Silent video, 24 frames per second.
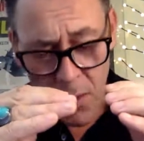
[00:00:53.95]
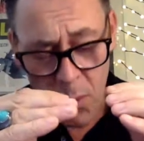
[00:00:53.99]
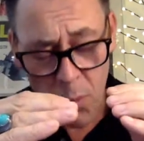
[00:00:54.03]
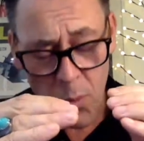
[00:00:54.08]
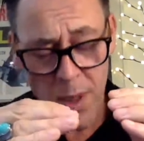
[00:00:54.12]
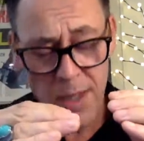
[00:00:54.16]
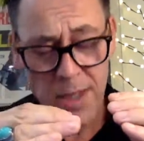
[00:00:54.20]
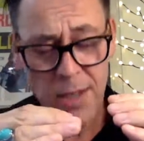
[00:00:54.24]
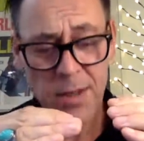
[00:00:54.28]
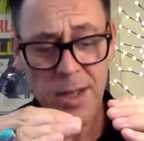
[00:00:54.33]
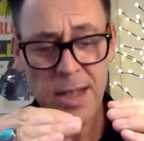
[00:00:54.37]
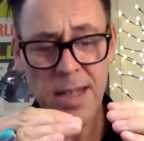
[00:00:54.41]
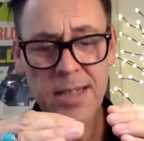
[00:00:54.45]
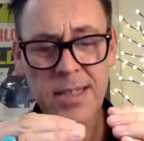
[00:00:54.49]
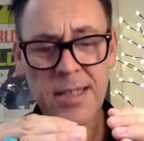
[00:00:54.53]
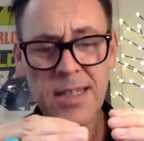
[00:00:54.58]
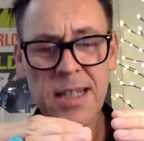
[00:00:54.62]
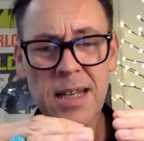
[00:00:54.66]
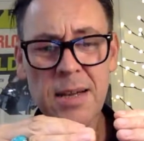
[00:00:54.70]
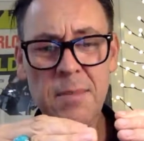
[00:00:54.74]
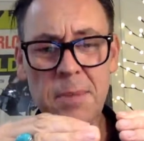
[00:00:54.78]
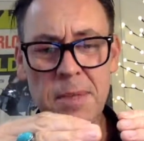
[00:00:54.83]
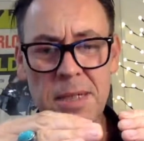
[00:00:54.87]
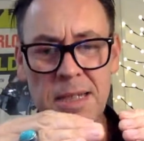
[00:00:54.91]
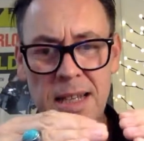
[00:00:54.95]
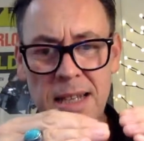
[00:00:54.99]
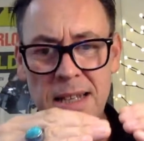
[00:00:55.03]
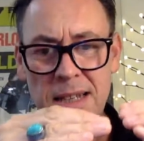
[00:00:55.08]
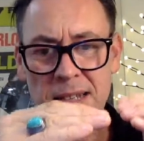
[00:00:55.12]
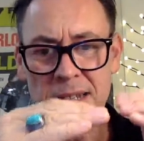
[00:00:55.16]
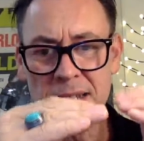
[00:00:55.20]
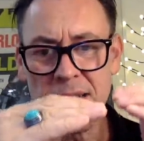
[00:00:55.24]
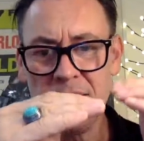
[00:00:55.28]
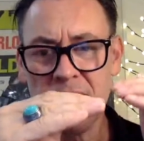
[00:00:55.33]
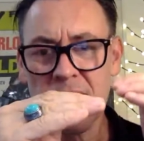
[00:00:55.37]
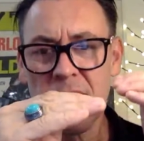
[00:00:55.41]
When you get to that
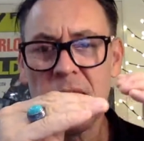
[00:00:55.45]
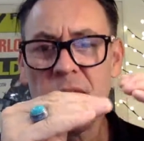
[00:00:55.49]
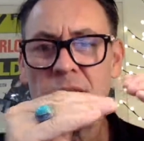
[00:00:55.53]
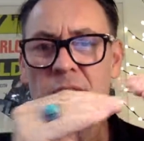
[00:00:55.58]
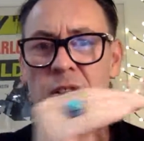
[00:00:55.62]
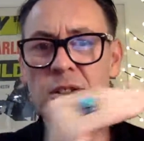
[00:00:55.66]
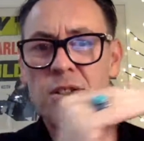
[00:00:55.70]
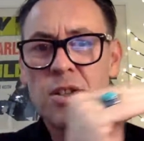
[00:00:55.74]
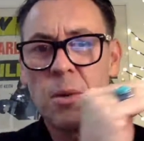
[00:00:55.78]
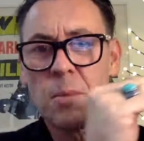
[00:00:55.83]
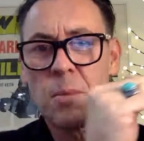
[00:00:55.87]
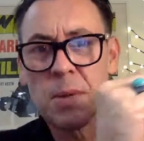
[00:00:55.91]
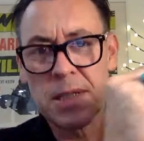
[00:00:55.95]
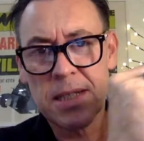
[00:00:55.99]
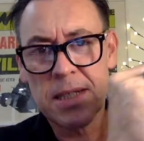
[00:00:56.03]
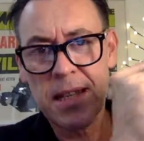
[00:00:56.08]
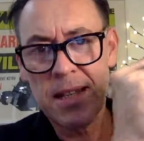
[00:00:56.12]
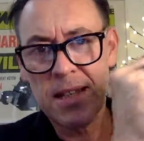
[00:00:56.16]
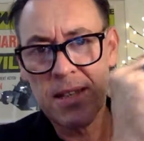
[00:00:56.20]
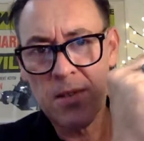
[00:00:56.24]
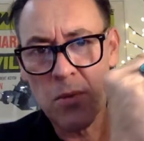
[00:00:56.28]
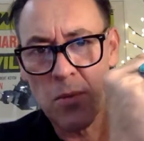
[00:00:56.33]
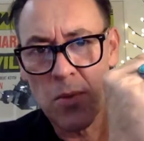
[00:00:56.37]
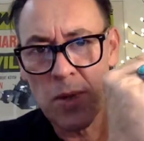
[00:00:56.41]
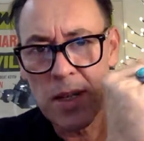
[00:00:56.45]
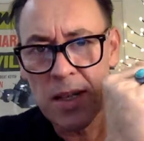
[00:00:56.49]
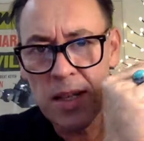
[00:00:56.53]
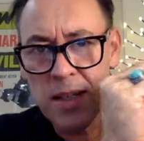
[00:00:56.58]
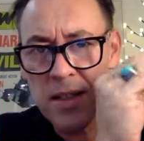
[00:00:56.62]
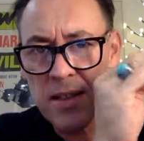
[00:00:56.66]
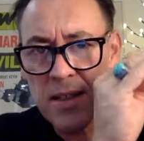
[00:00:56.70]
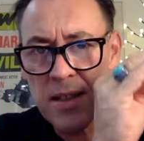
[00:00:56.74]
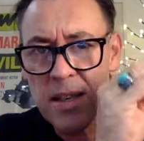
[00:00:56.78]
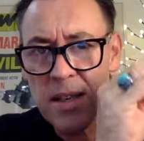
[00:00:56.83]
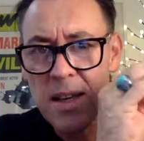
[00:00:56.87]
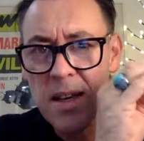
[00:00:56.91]
percentage, the top percentile, when
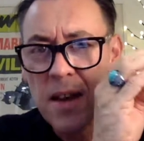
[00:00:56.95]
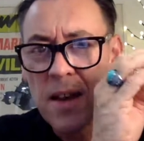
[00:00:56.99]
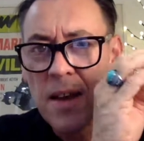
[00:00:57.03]
it's